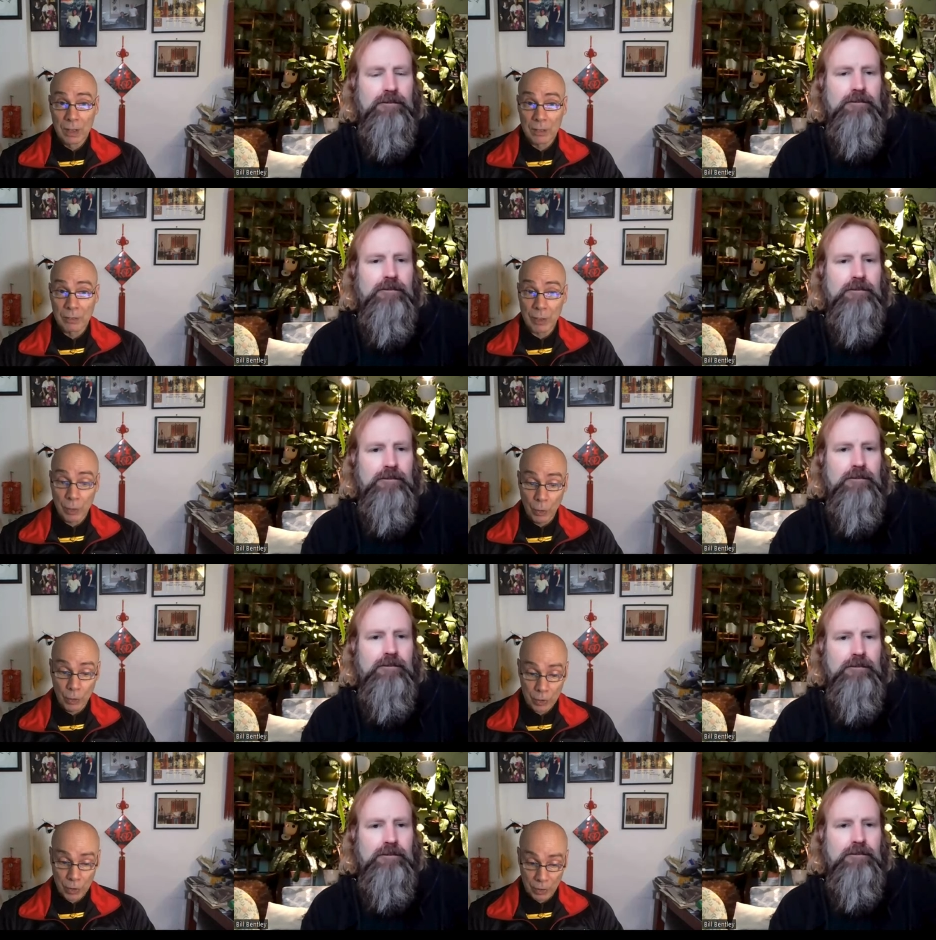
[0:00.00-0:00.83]

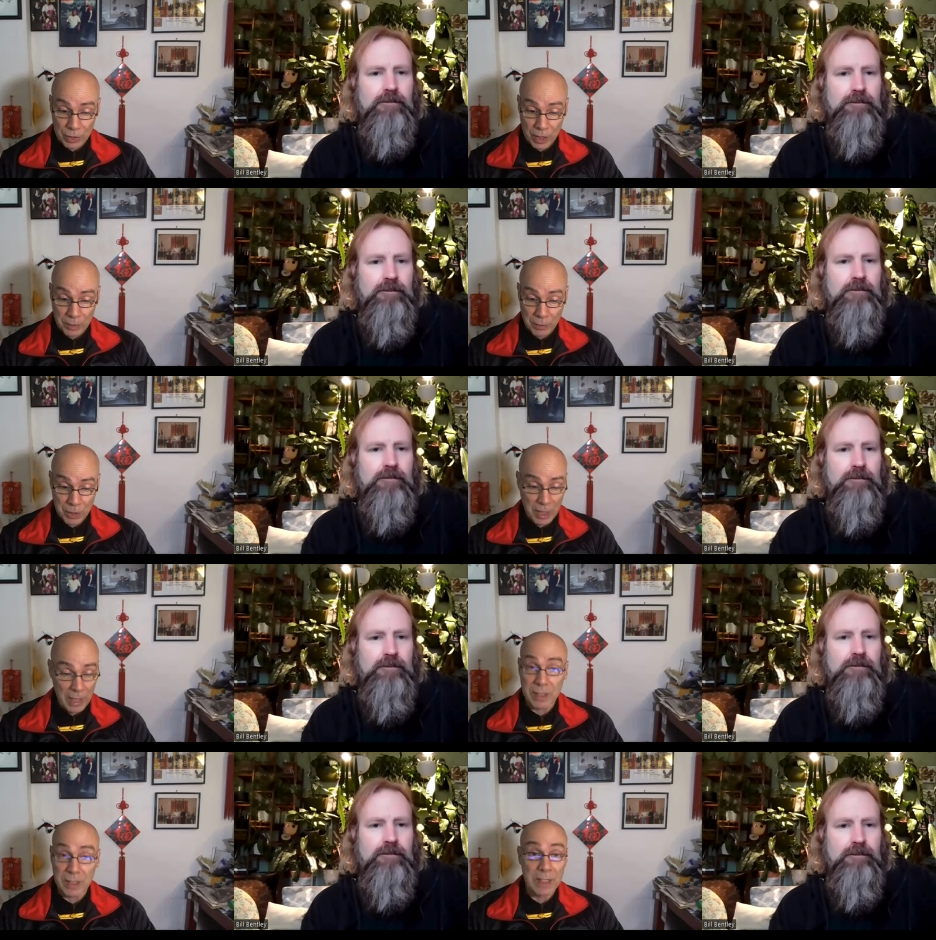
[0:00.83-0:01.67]
Speaker 1: record content, which
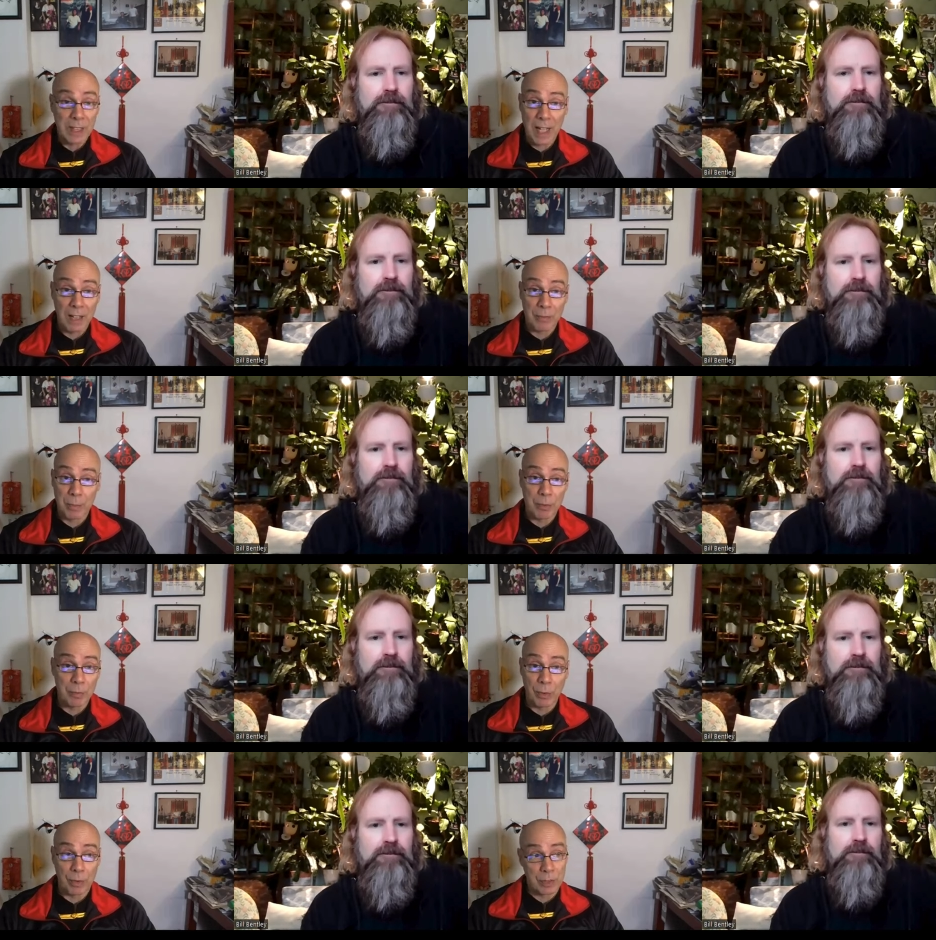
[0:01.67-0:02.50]
I didn't have
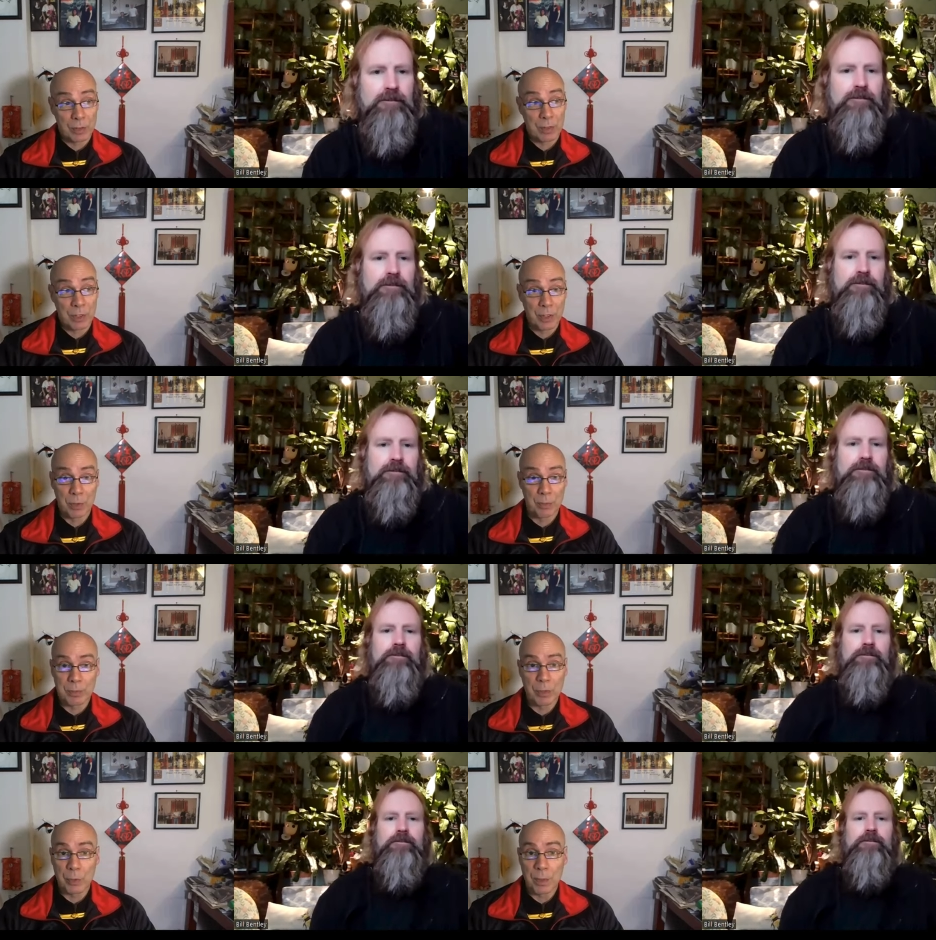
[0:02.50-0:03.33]
before because I was just so
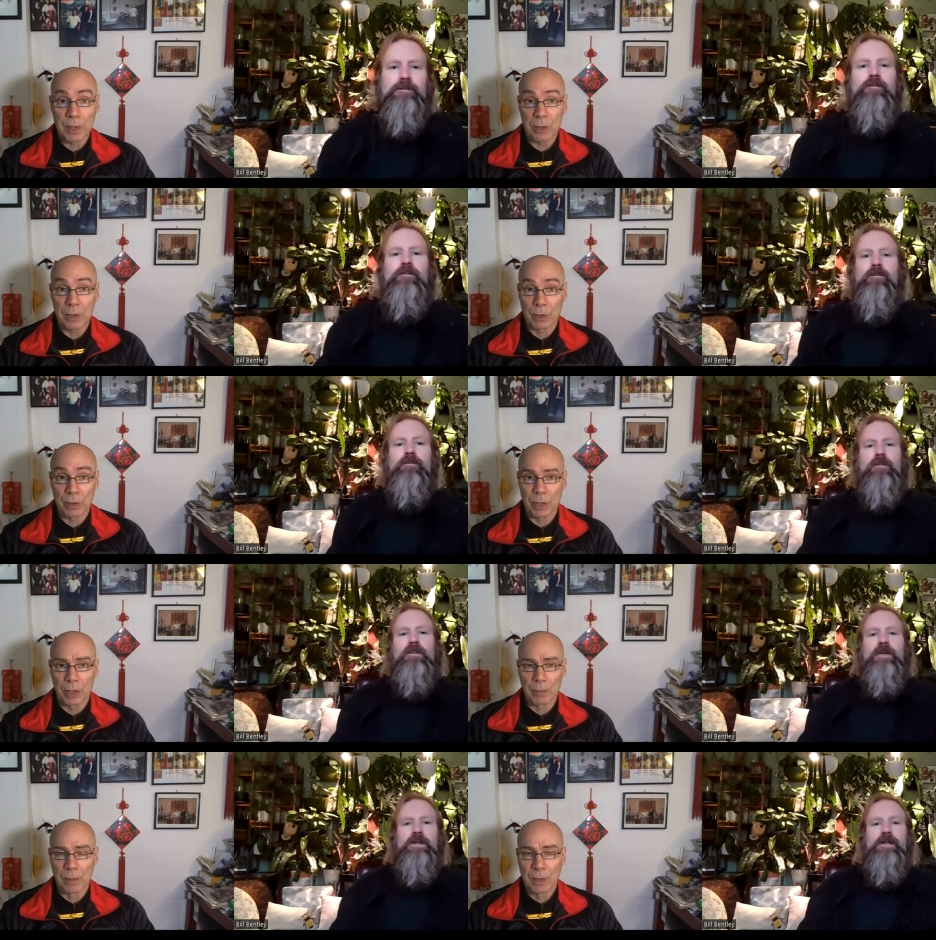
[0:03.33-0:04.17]
too busy all the
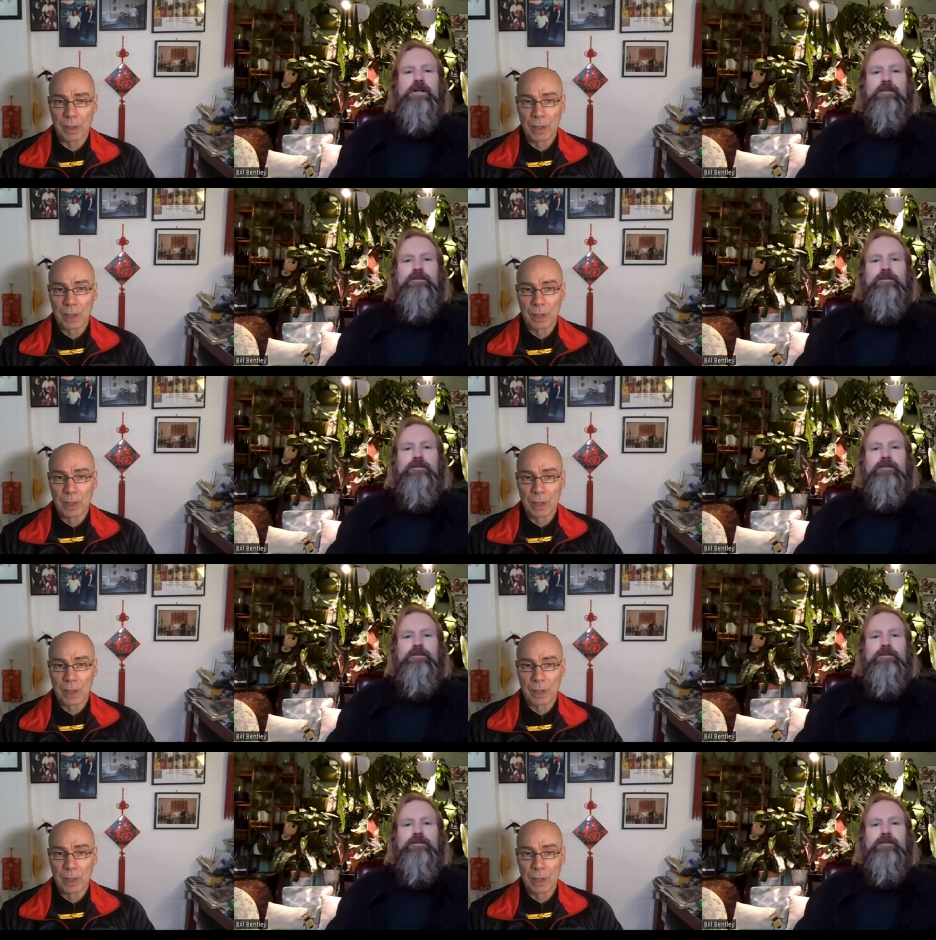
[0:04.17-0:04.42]
time.